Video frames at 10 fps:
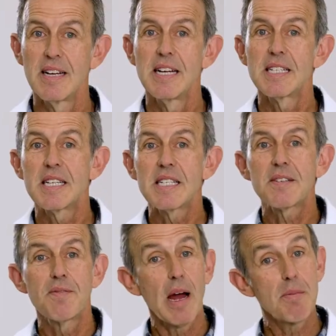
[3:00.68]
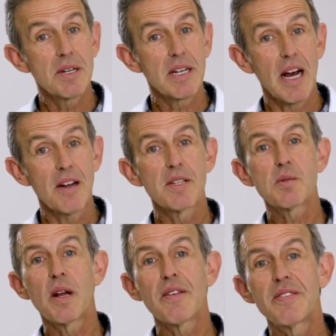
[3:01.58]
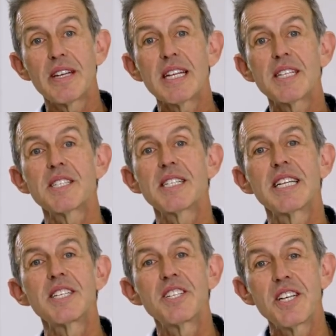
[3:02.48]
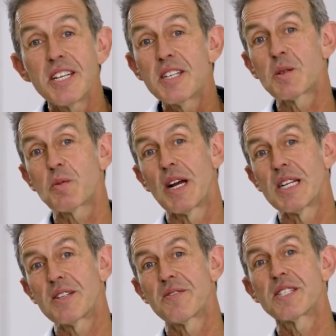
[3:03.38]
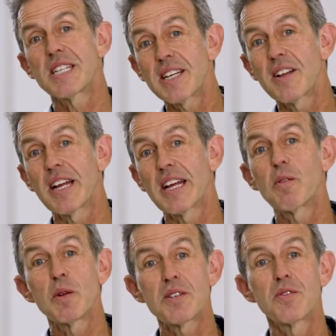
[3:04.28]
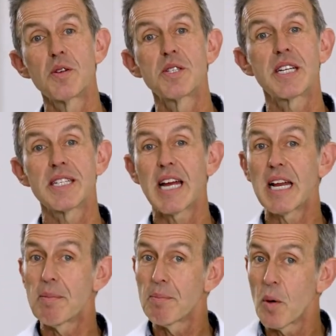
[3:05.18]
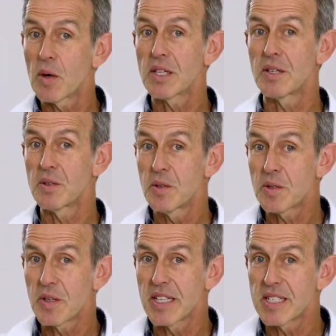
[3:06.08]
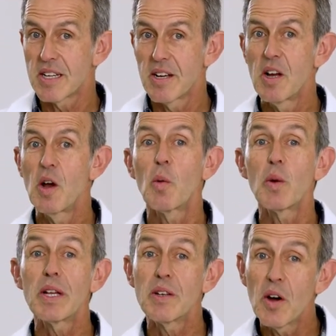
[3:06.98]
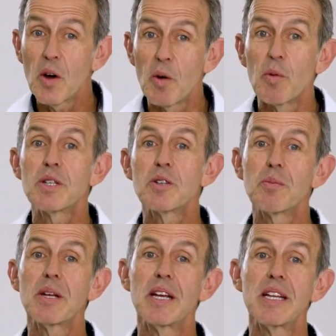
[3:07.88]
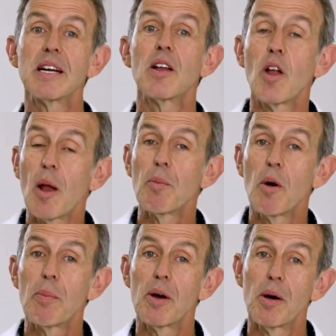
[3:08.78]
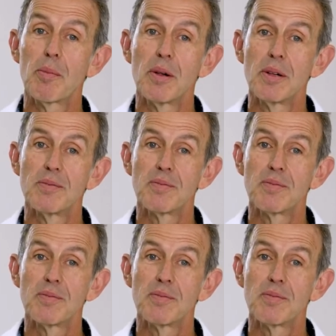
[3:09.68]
Since vibrant color is one of nature's ingenious ways of signaling which foods contain important nutrients, we know we should be eating a lot more purple.